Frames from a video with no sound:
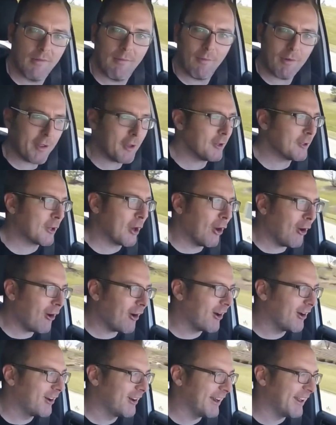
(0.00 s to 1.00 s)
What a good
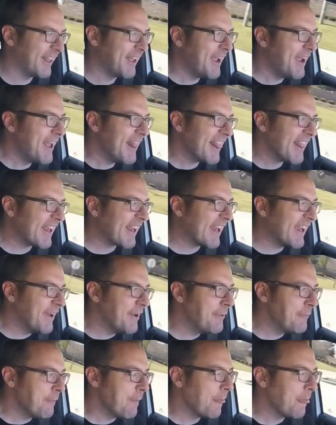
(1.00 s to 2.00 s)
car. Like,
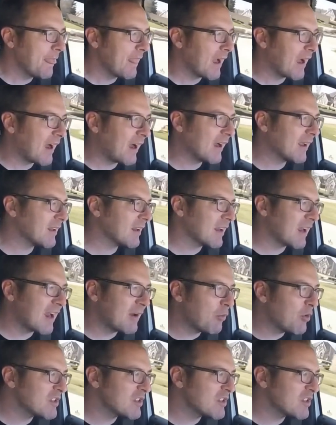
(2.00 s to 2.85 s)
I